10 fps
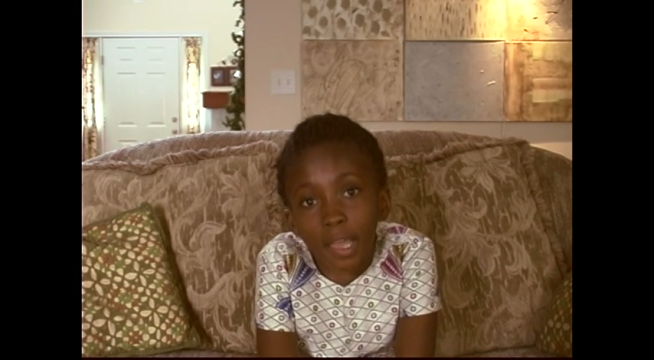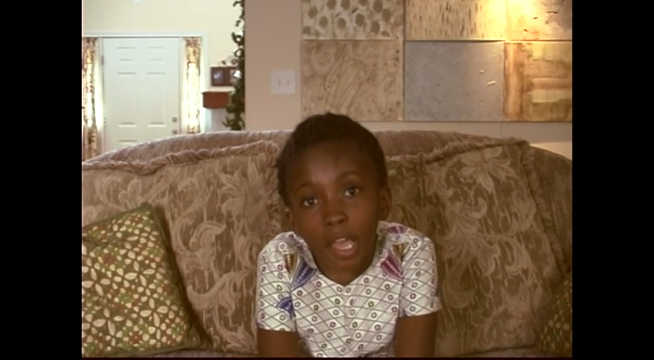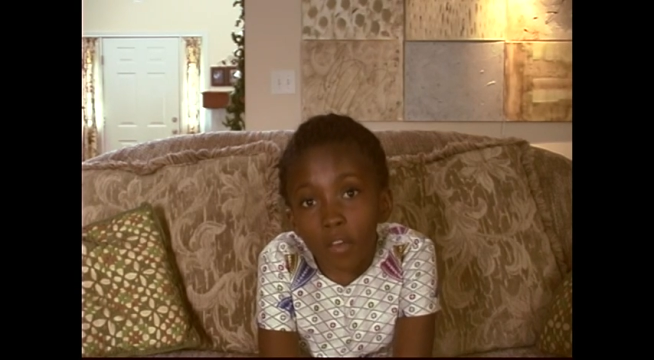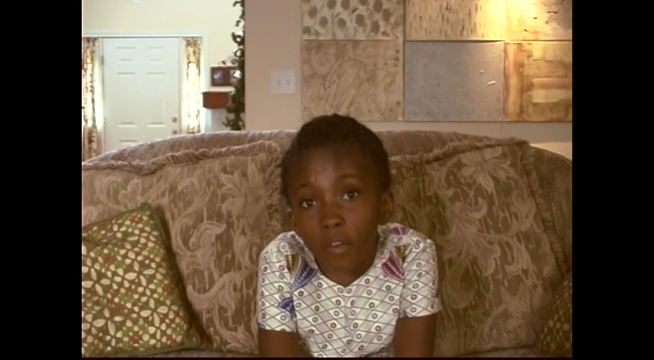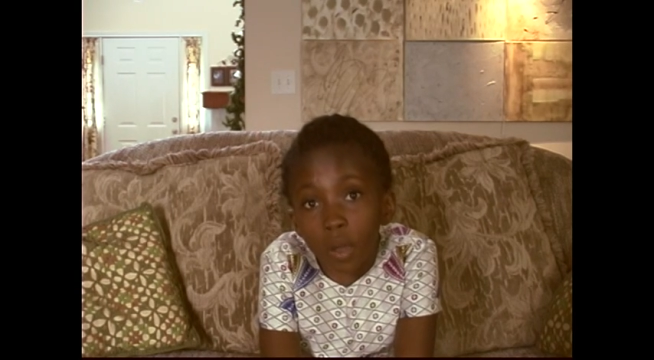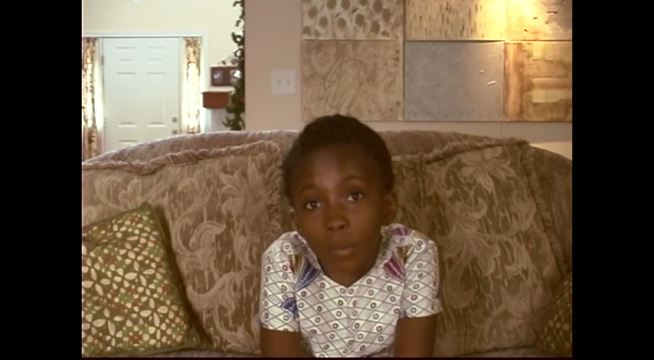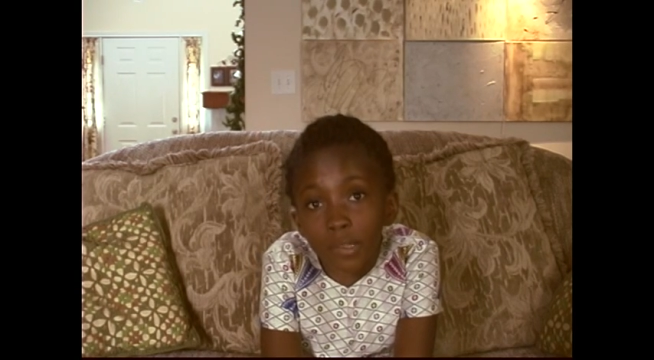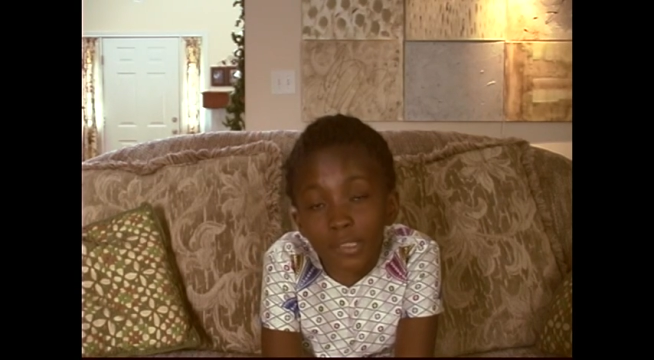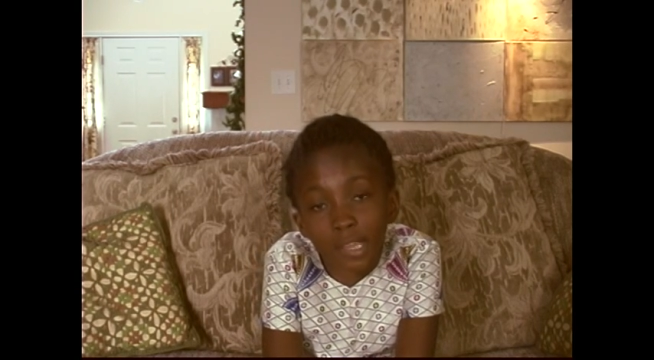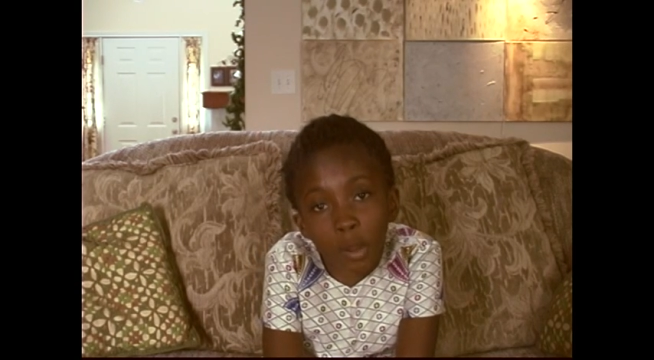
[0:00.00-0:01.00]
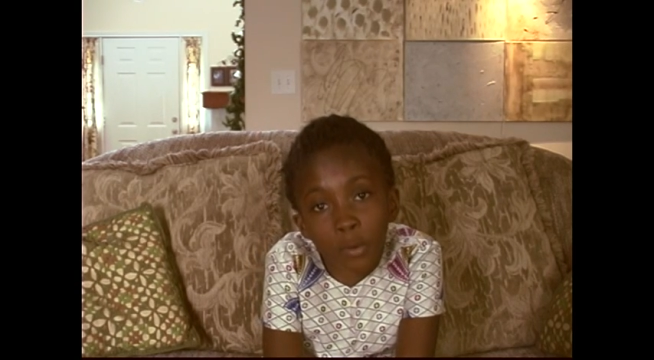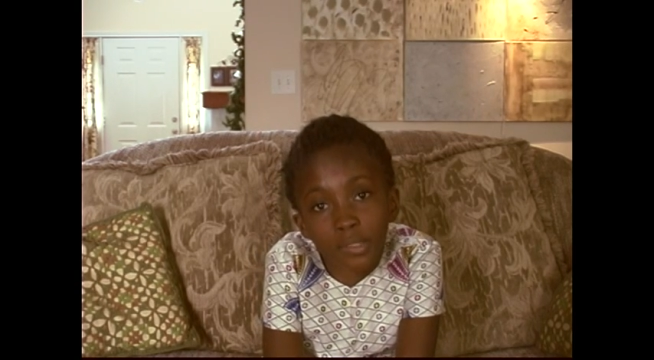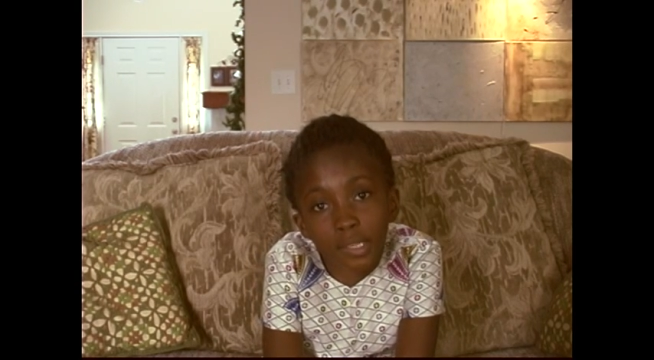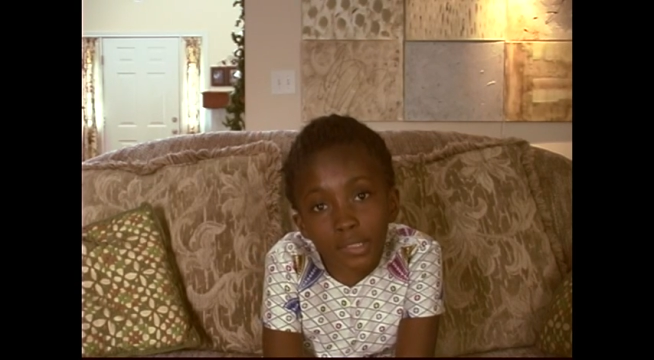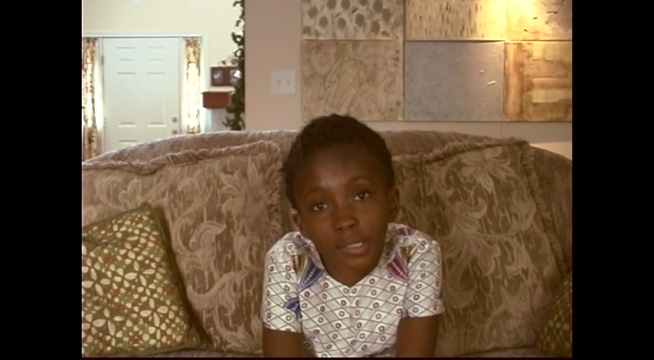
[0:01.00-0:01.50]
environmental
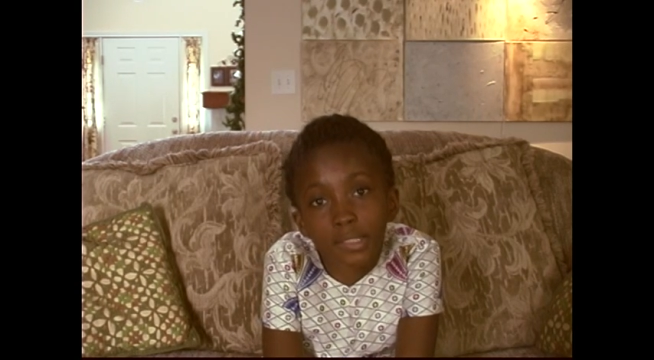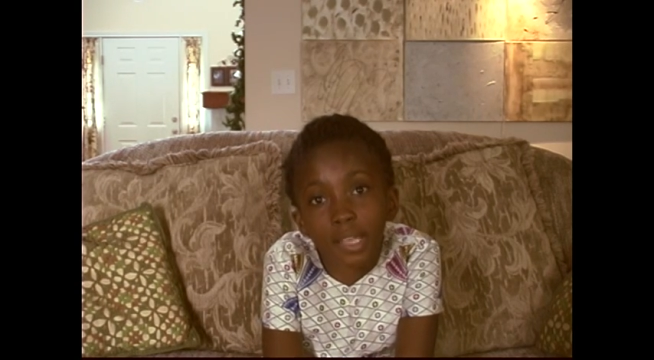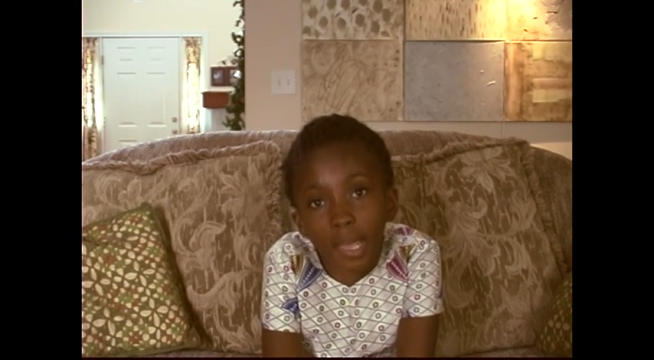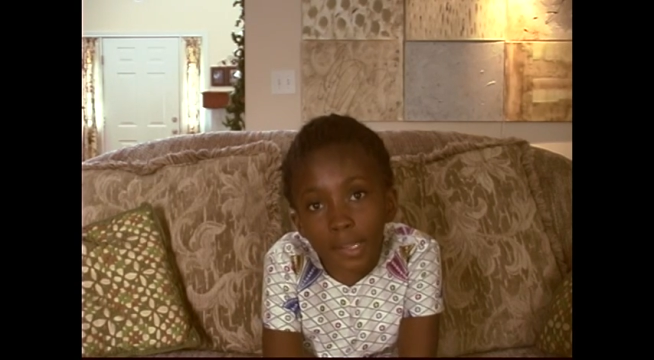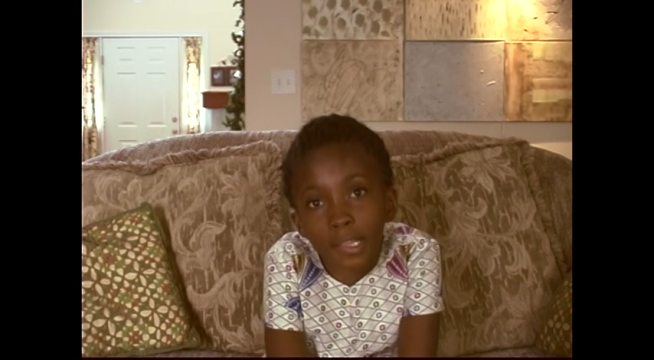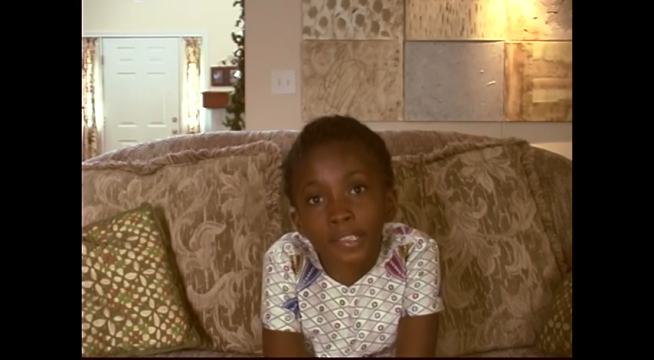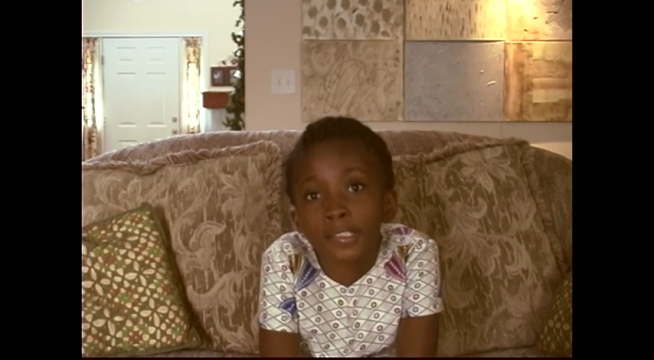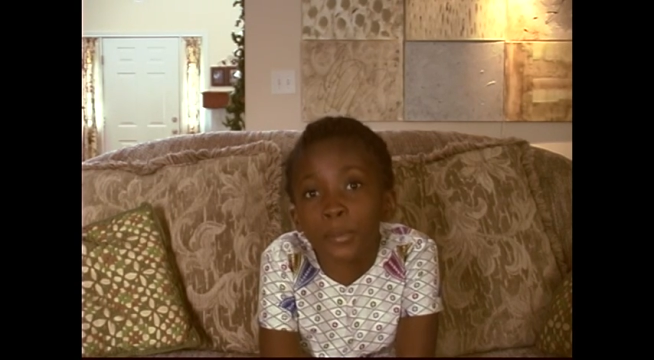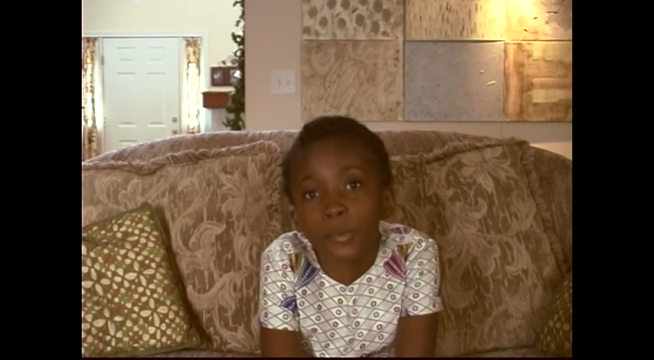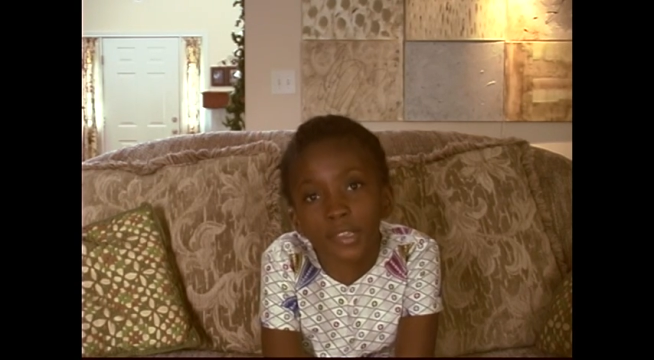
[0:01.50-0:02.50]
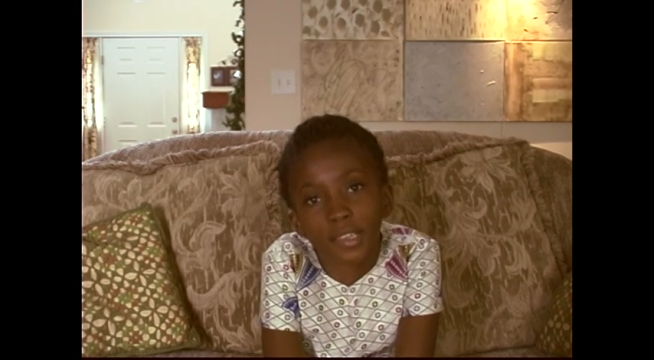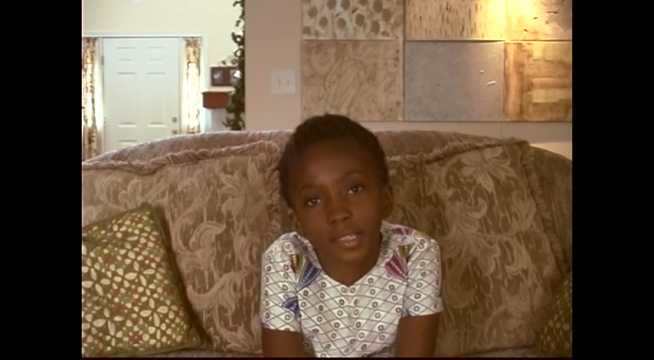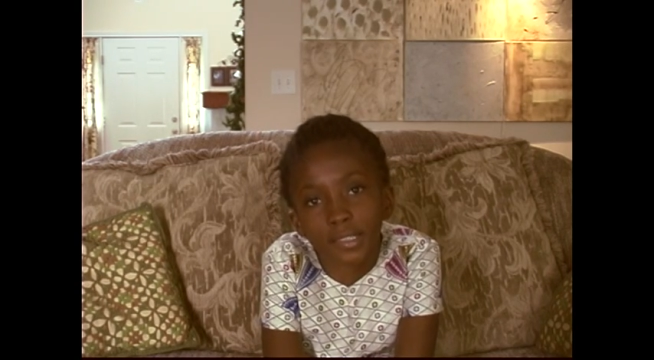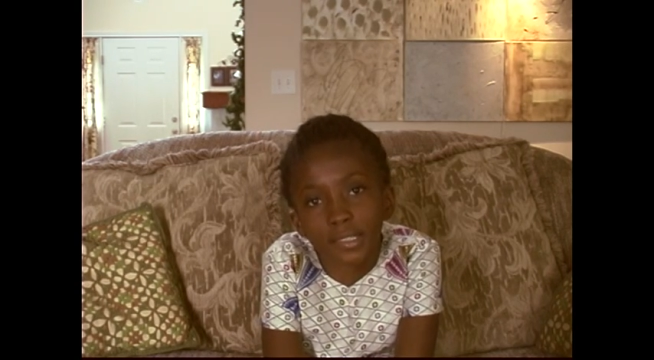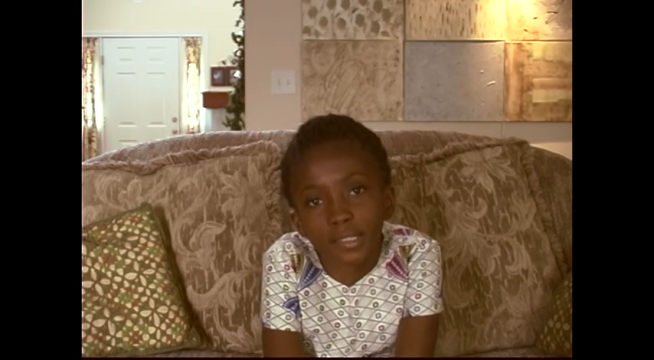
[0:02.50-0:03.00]
researchers, and
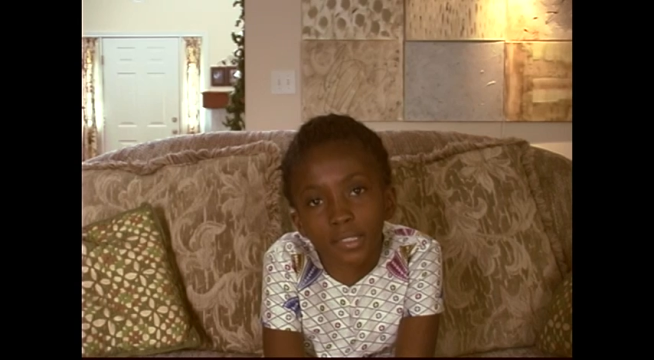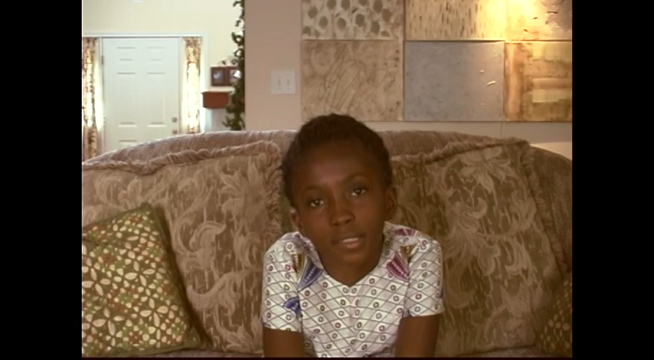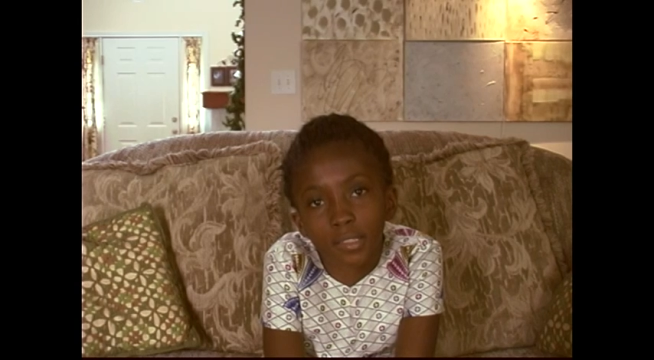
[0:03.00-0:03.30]
entrepreneurs.